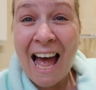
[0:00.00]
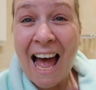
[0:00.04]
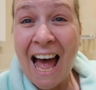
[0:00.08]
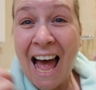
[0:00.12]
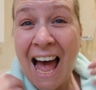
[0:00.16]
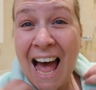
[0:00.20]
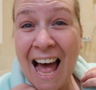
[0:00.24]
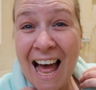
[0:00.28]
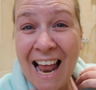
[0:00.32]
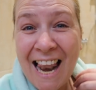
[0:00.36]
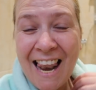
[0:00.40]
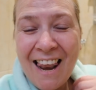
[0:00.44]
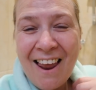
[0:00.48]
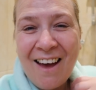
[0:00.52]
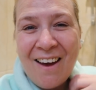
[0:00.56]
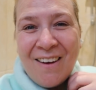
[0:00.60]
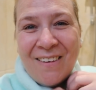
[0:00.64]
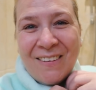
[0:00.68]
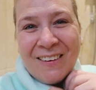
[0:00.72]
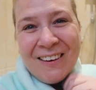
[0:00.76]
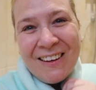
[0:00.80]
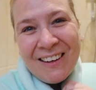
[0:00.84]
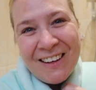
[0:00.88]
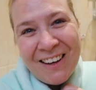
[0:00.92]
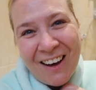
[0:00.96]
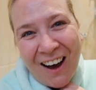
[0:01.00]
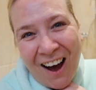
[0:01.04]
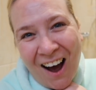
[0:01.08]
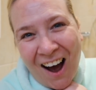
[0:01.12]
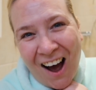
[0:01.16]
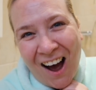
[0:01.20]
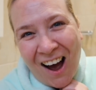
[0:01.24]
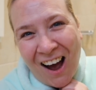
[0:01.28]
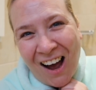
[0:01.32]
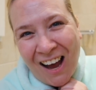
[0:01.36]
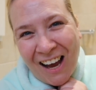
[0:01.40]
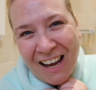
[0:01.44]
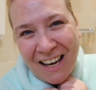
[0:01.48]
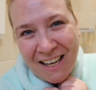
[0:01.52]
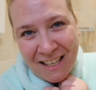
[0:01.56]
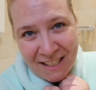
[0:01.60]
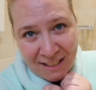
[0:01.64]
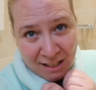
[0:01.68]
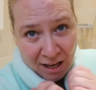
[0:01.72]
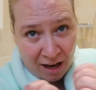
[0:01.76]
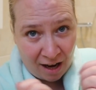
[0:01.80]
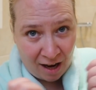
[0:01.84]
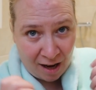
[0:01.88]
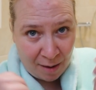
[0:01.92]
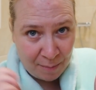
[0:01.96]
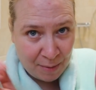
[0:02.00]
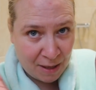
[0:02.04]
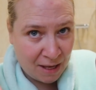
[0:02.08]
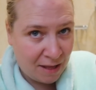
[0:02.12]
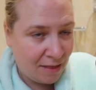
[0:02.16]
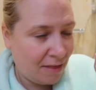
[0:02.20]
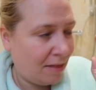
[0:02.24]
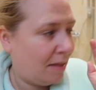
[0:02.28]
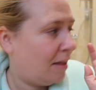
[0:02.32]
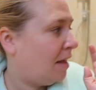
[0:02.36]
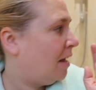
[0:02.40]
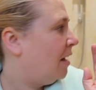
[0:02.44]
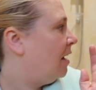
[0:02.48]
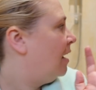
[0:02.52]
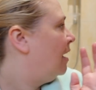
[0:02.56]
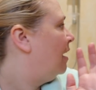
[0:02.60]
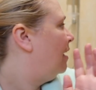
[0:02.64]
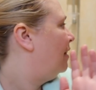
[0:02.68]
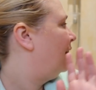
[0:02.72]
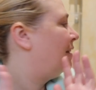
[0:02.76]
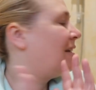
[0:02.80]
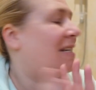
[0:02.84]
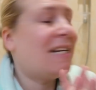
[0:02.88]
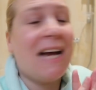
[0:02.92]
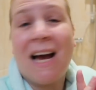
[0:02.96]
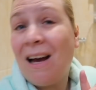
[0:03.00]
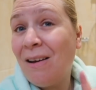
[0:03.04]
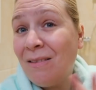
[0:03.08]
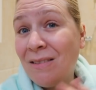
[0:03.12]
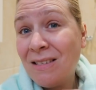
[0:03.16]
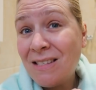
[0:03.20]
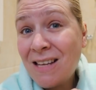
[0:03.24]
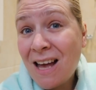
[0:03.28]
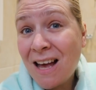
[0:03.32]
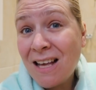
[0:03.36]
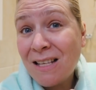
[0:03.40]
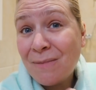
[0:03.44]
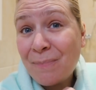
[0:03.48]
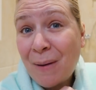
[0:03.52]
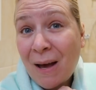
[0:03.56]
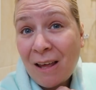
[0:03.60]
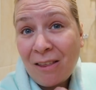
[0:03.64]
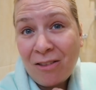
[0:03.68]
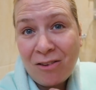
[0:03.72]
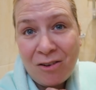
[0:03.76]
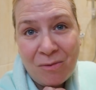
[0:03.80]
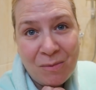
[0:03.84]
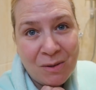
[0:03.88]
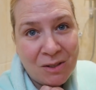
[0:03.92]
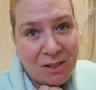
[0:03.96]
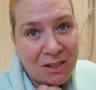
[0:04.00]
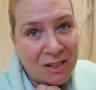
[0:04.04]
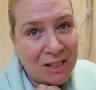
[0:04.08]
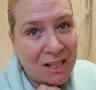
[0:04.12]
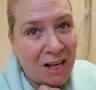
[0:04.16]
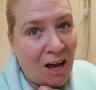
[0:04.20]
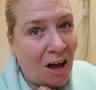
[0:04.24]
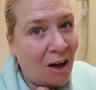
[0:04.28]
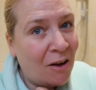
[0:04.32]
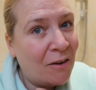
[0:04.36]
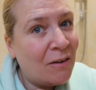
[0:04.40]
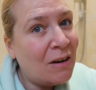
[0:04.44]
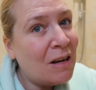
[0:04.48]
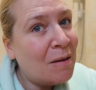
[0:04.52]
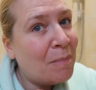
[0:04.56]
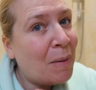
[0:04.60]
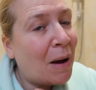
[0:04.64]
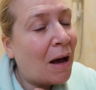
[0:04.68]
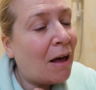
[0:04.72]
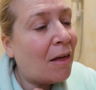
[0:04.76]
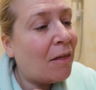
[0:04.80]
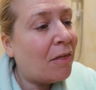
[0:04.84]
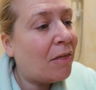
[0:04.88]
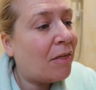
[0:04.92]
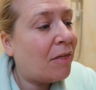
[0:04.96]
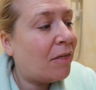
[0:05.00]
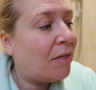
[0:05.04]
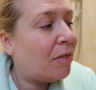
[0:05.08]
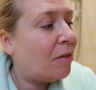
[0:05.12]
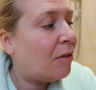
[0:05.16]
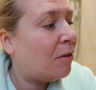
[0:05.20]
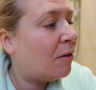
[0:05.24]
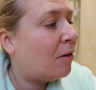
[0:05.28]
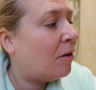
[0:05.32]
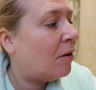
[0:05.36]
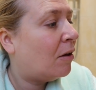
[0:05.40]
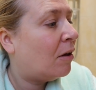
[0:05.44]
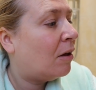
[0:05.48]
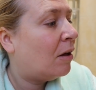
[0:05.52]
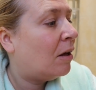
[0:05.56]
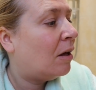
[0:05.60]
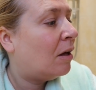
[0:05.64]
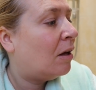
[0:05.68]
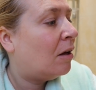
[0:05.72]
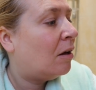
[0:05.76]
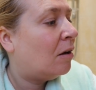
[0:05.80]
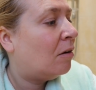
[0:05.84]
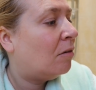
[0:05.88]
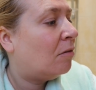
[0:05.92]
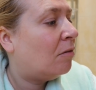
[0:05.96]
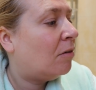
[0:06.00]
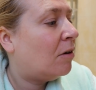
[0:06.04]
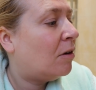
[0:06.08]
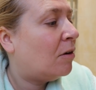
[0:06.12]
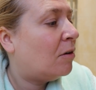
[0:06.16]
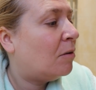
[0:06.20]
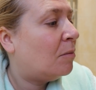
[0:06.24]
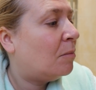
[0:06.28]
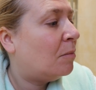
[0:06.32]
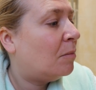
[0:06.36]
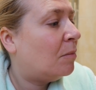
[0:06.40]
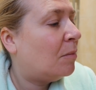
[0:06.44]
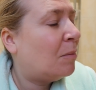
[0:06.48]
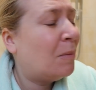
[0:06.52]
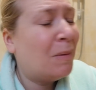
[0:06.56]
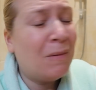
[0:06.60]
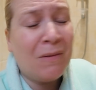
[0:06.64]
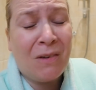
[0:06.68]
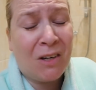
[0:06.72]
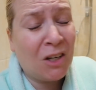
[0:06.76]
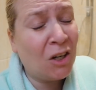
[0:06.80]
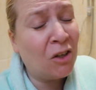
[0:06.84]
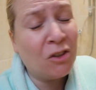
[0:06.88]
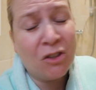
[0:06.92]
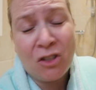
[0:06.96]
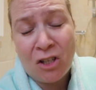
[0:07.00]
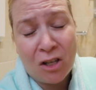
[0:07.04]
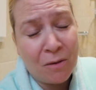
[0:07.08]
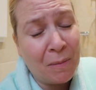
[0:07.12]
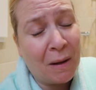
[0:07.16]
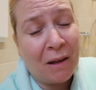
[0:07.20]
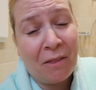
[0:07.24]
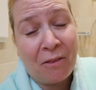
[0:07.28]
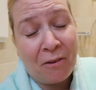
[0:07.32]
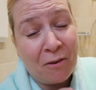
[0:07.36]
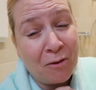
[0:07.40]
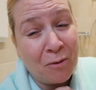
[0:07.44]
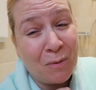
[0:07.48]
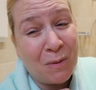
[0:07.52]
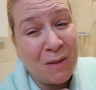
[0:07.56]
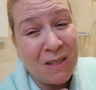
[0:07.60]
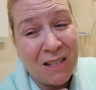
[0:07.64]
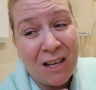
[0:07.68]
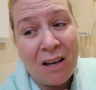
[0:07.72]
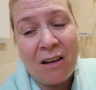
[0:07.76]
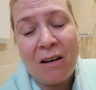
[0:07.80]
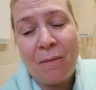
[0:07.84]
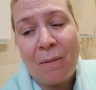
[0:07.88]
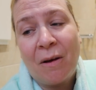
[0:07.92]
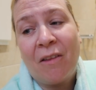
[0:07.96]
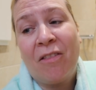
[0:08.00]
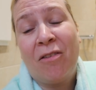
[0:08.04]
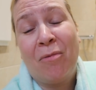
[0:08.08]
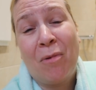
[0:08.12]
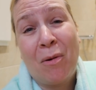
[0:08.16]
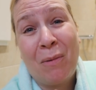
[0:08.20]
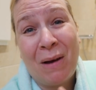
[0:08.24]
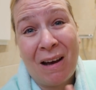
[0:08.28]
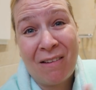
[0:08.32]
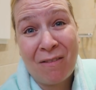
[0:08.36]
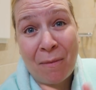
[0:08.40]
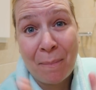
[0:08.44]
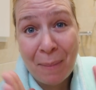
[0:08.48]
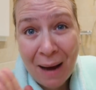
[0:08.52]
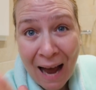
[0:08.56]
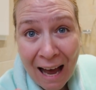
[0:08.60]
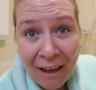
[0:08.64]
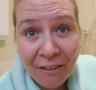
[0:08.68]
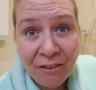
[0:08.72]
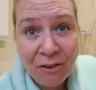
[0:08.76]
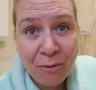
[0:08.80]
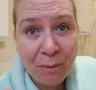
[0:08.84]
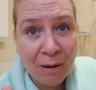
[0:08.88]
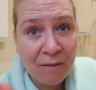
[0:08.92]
Hello, guys. I'm in the downstairs bathroom, which is the only bath room. We've only got two bathrooms, but it's the only bathroom where we have a bath.